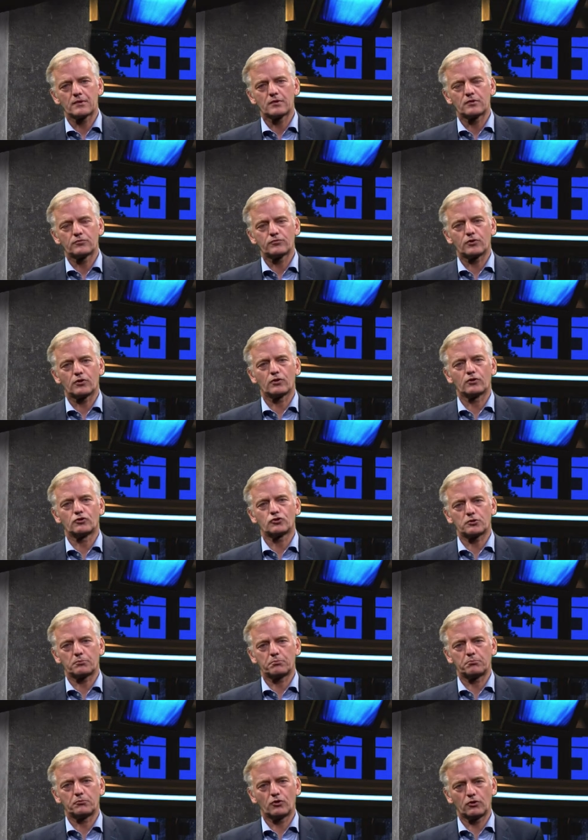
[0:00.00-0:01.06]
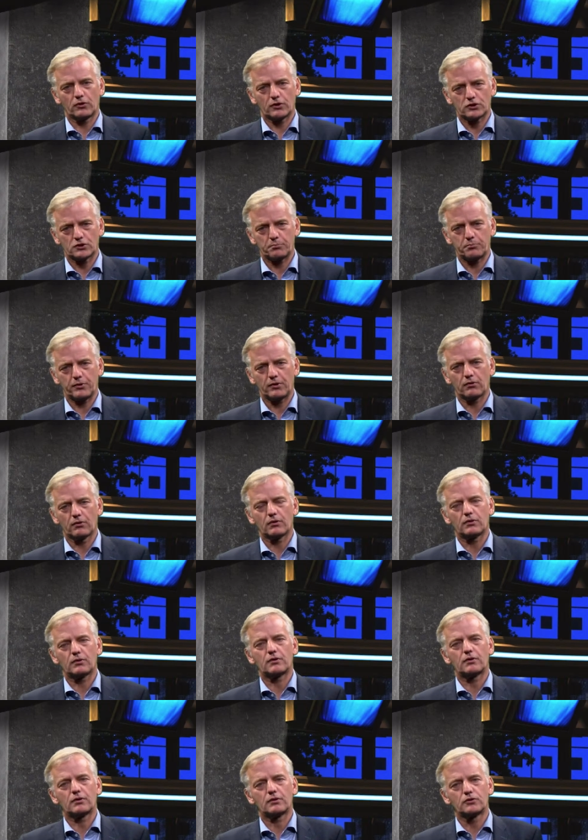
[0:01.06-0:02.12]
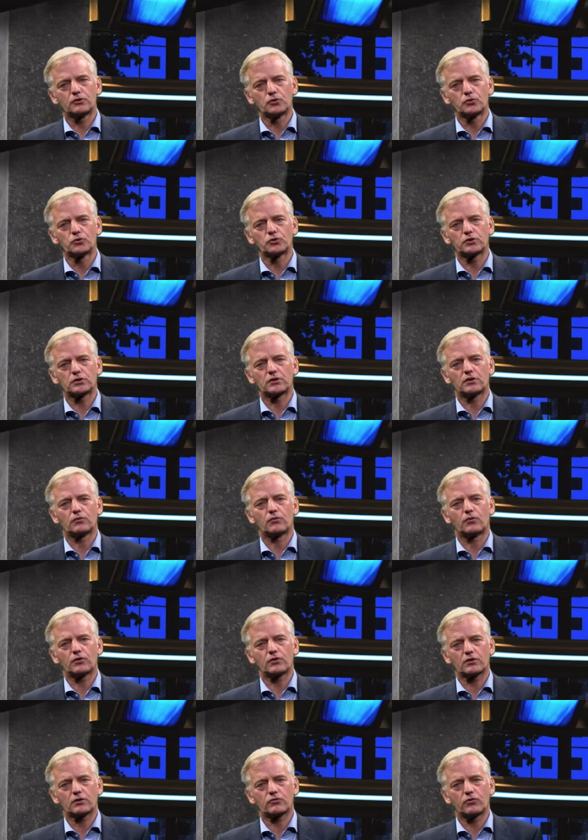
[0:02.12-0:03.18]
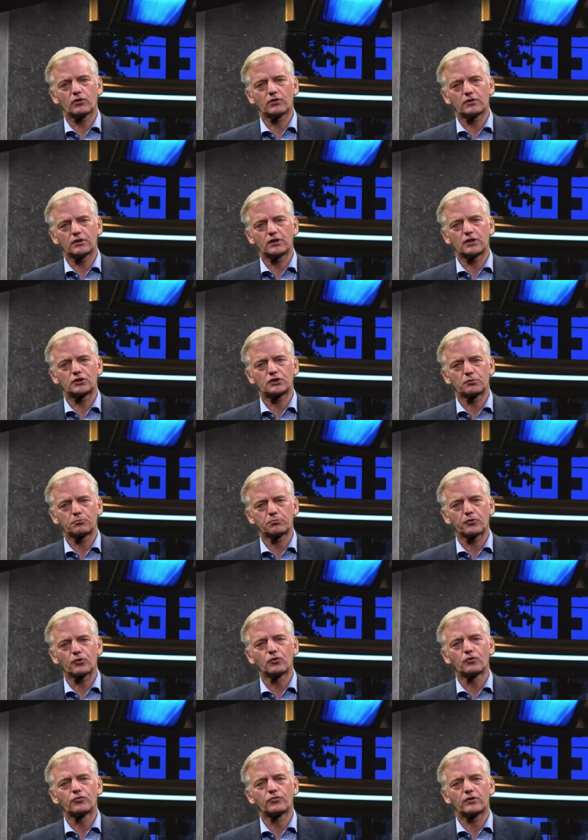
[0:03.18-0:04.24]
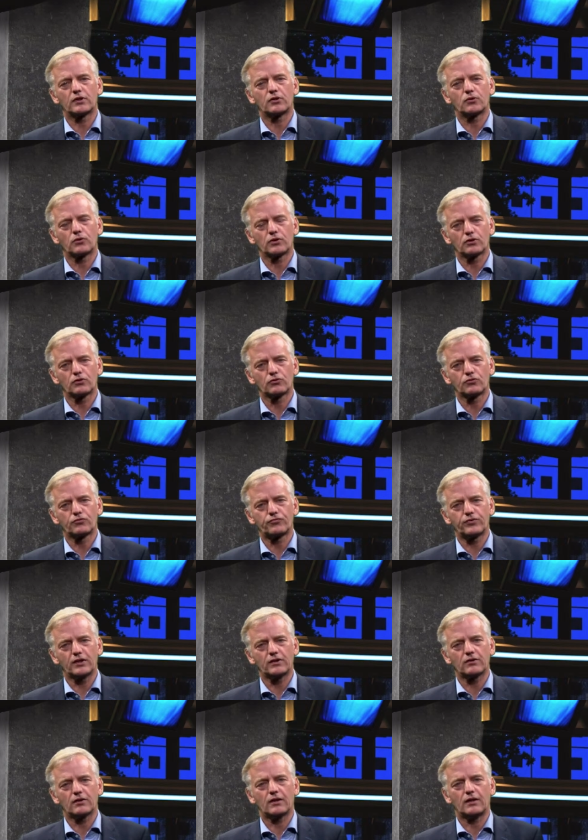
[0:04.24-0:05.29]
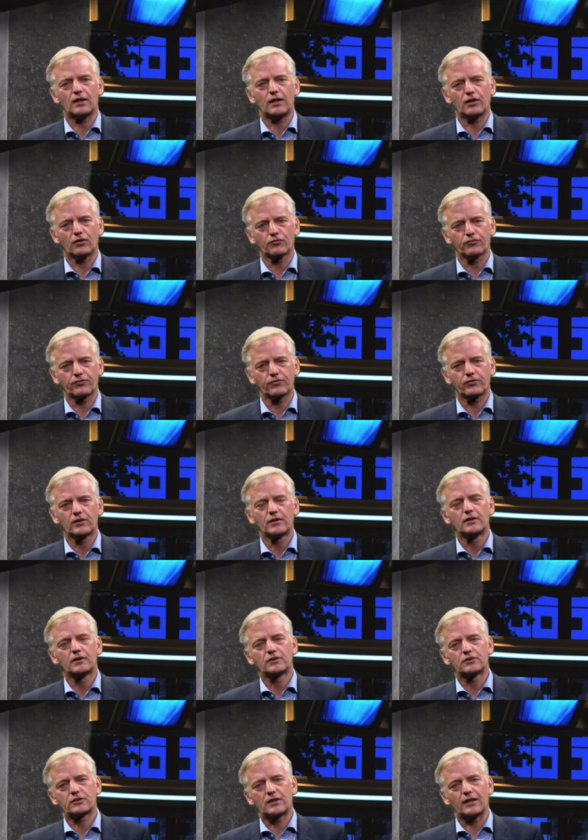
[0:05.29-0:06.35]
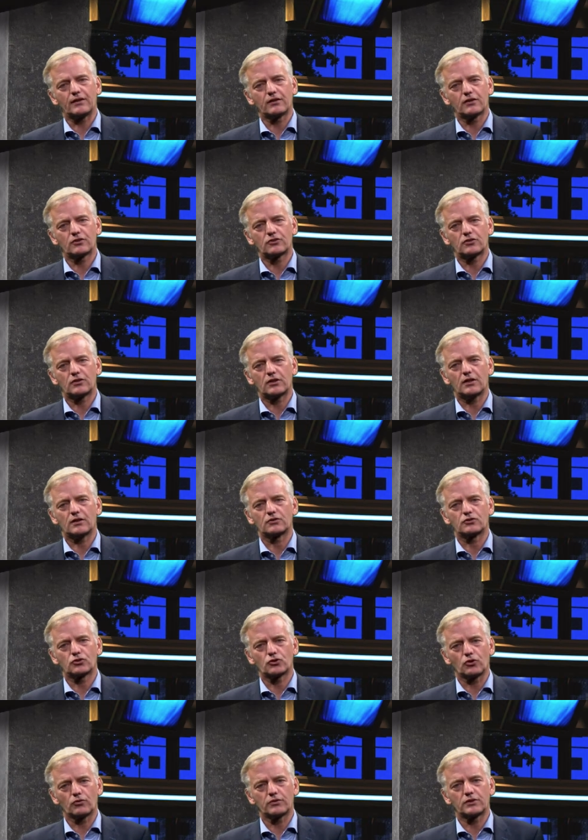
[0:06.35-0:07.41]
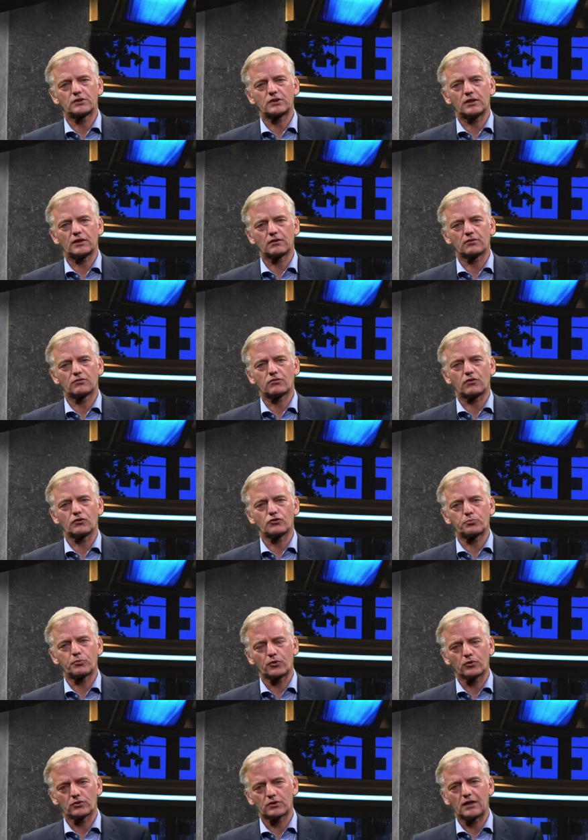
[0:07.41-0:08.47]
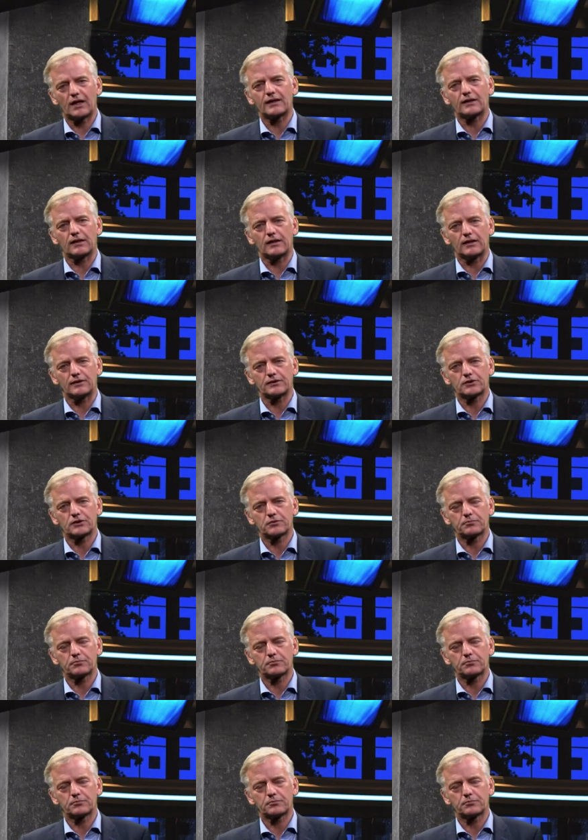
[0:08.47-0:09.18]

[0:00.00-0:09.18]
For the municipal use, the water quality is improved in order to fit health standards and storage and transport guidelines.